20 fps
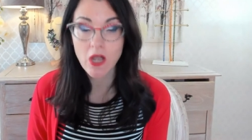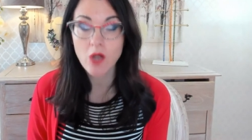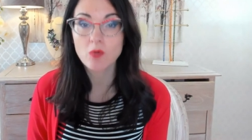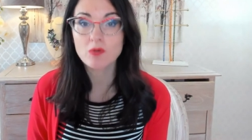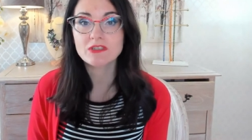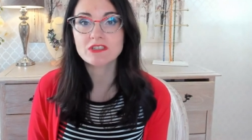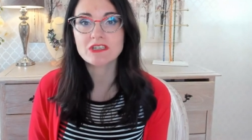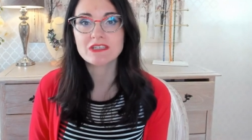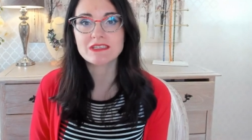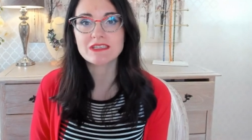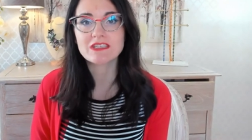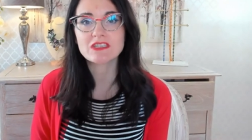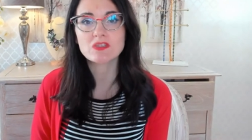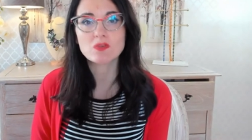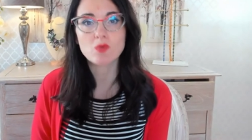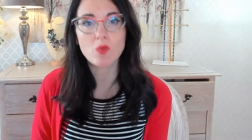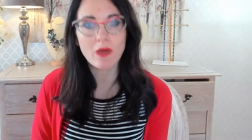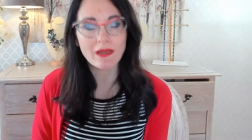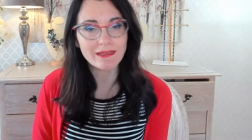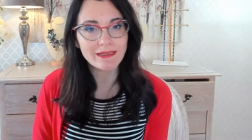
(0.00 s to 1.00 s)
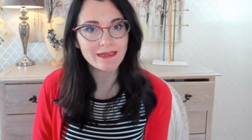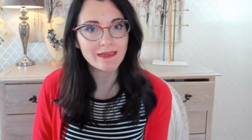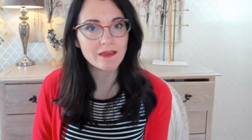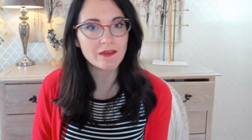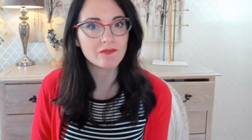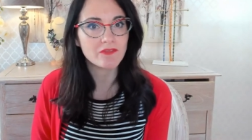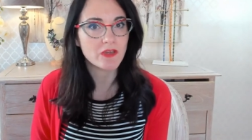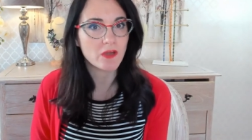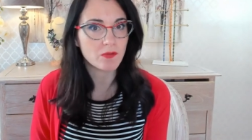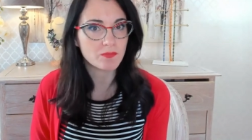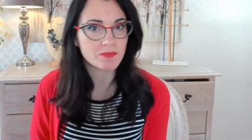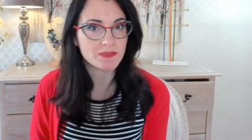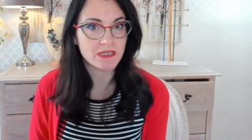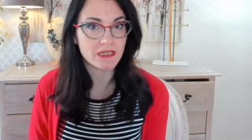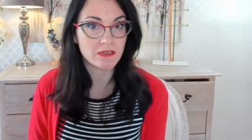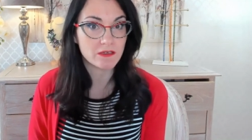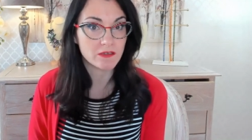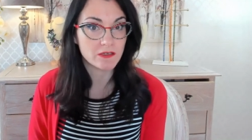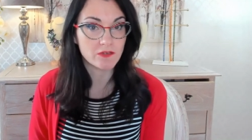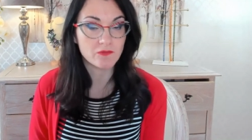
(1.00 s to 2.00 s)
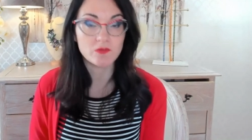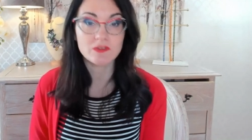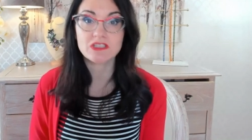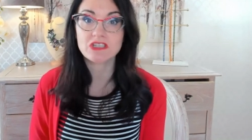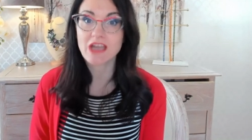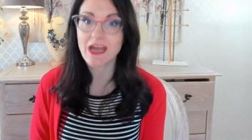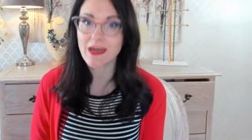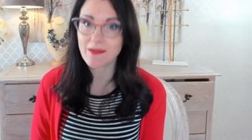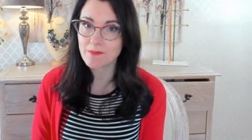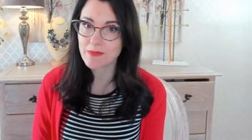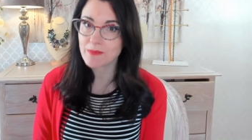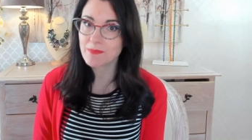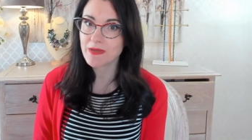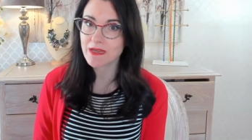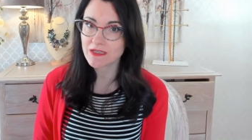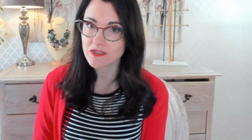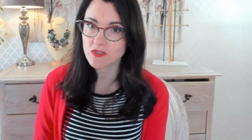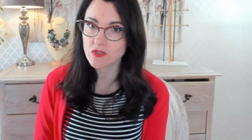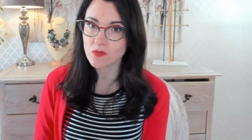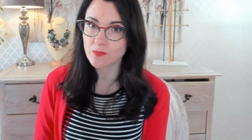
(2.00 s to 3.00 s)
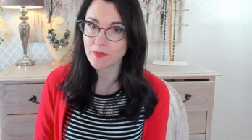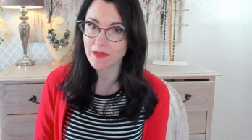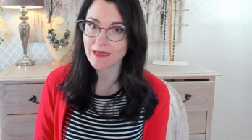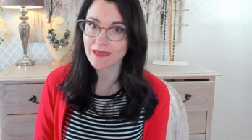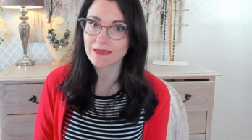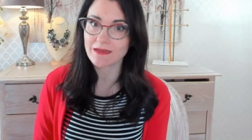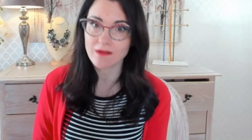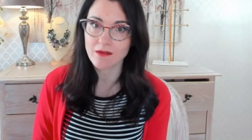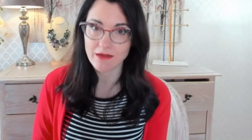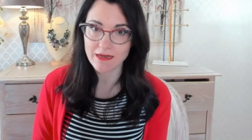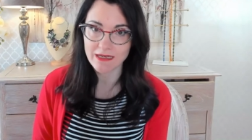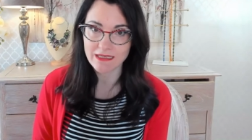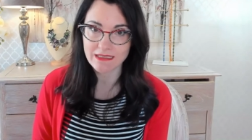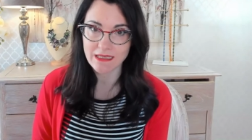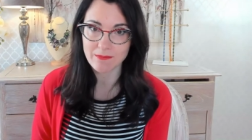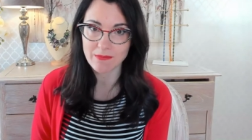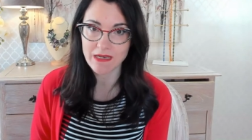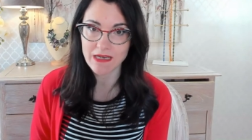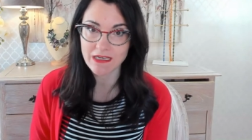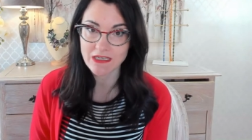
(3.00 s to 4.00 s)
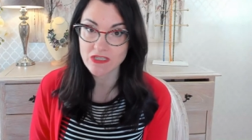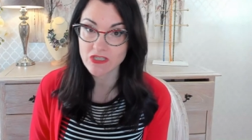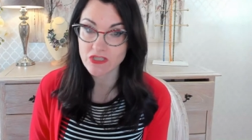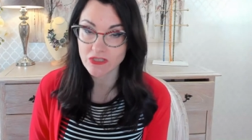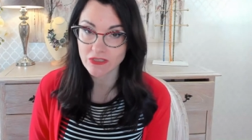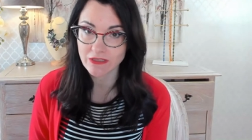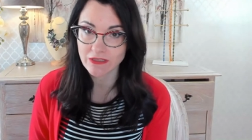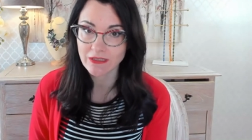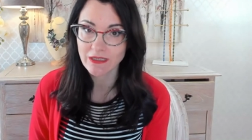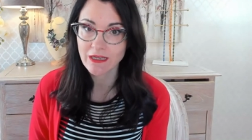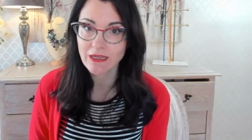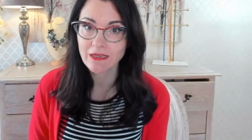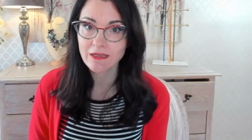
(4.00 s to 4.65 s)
which is a swelling of the optic nerve, which can be picked up in an eye examination.